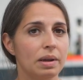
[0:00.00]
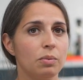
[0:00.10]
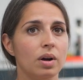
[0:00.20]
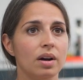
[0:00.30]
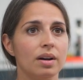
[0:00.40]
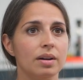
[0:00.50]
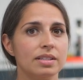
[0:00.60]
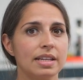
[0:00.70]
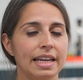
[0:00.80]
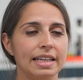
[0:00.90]
we were
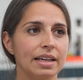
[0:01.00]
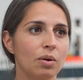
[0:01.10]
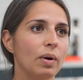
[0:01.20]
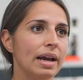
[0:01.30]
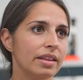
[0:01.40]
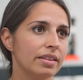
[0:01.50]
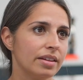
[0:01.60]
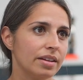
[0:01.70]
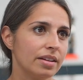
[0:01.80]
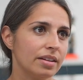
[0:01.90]
taking away
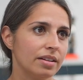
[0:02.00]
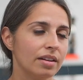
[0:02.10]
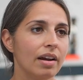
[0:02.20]
the